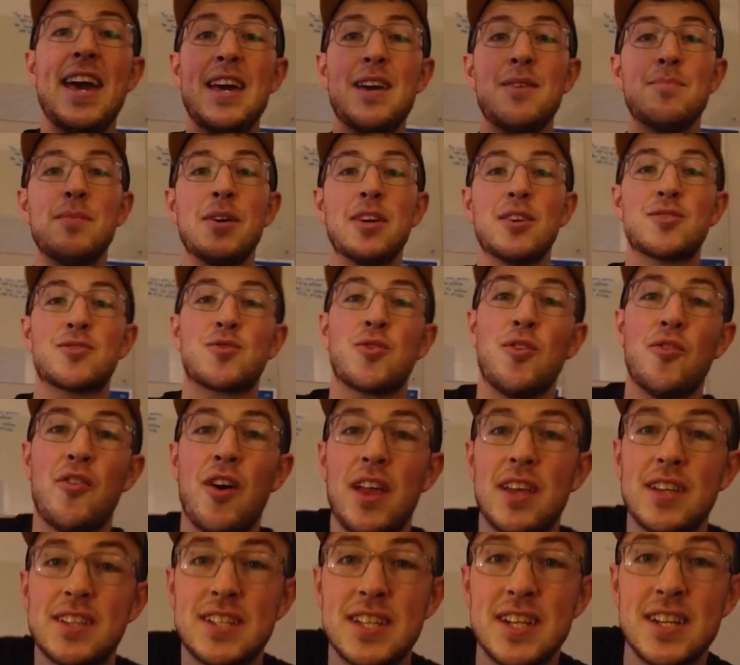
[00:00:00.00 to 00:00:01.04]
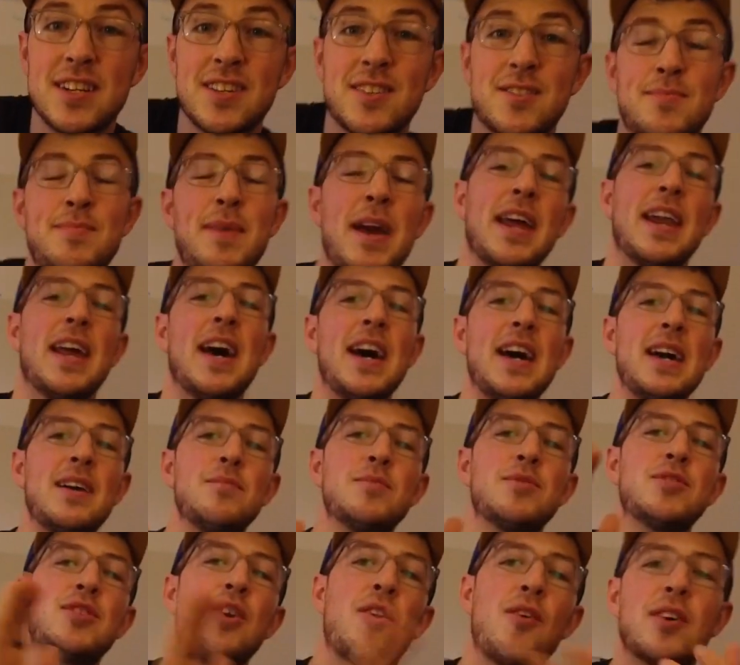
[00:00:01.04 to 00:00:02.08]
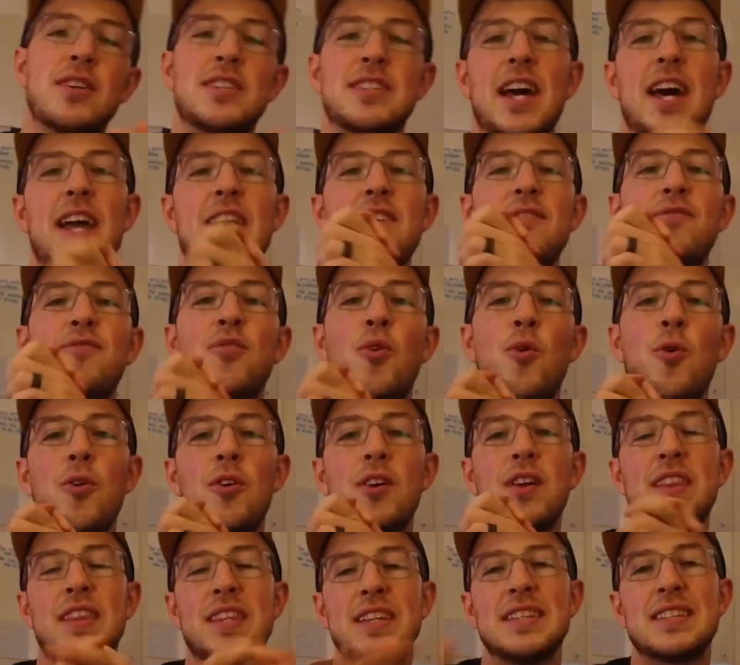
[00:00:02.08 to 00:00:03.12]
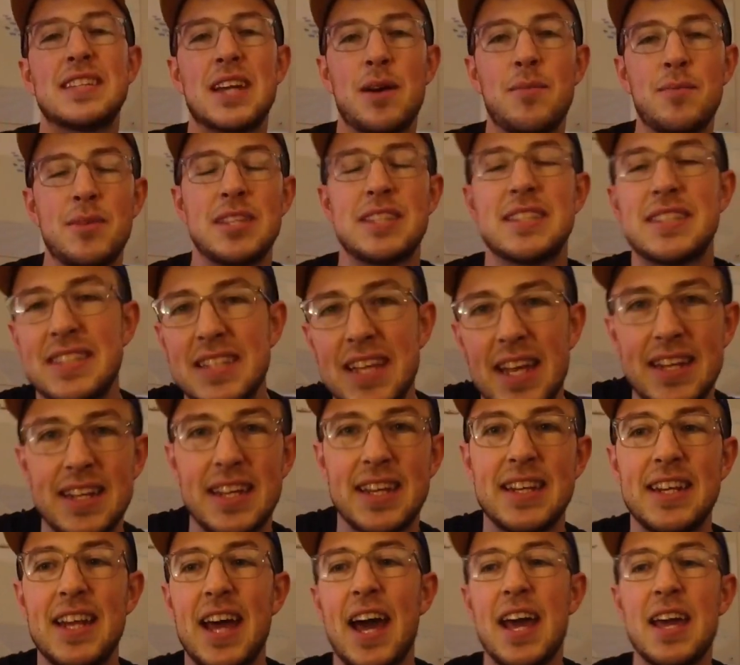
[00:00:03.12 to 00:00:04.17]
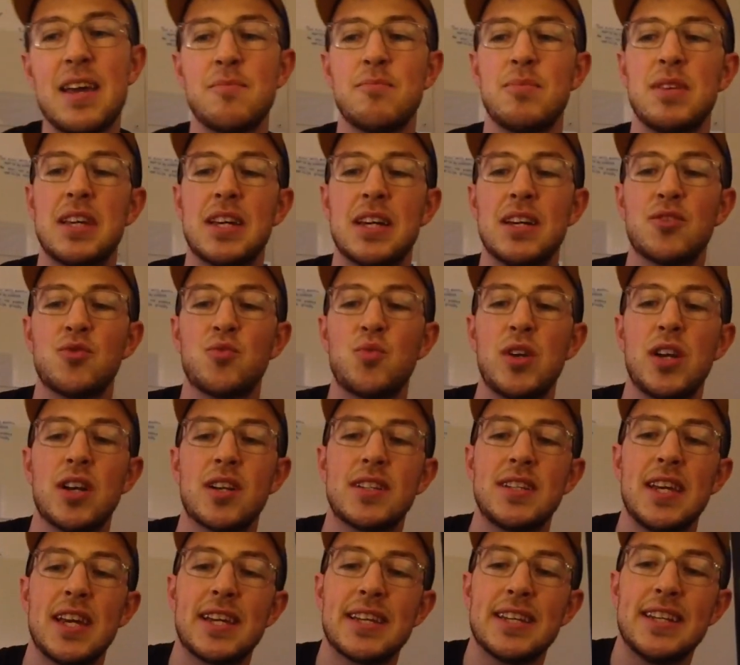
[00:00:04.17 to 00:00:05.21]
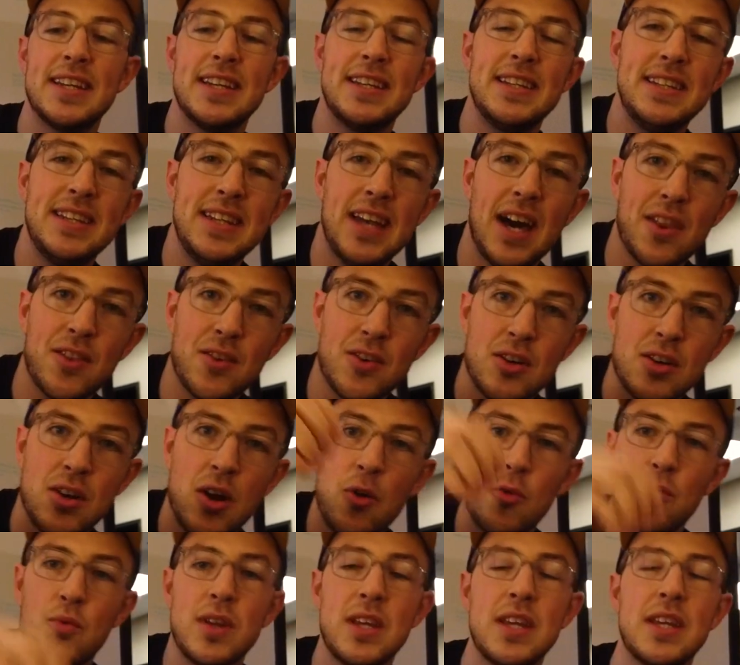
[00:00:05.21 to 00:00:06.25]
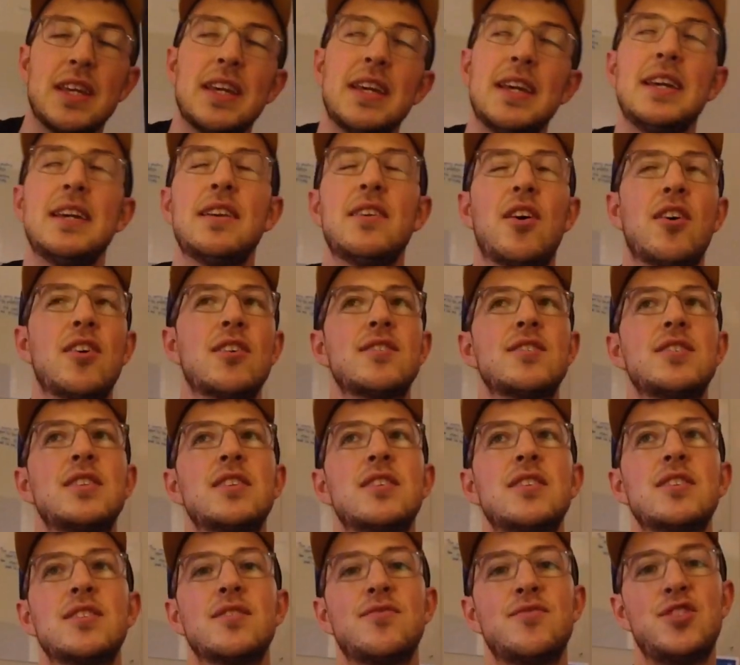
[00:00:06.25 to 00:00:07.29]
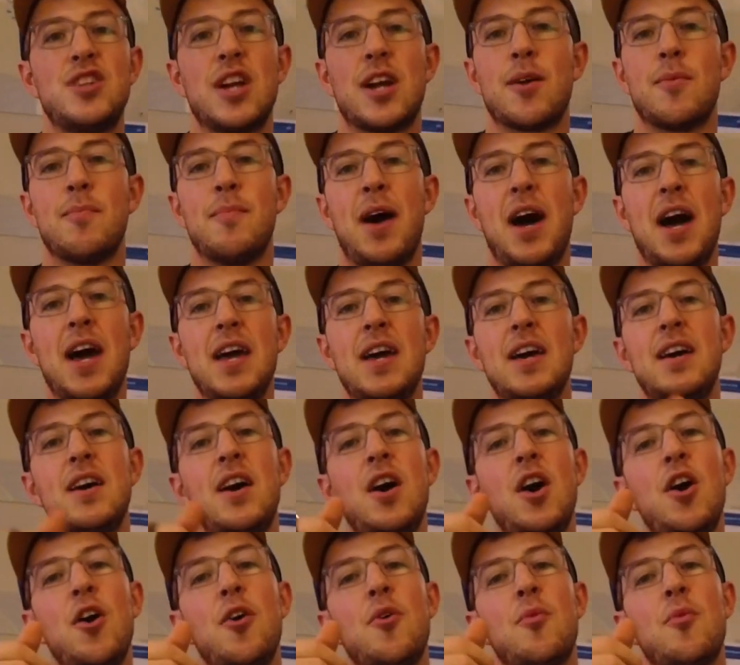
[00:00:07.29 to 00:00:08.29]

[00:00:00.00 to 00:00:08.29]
Hey, middle school volunteers, man, I am so excited for this coming Sunday night because we are taking another week in our series of Jeremiah,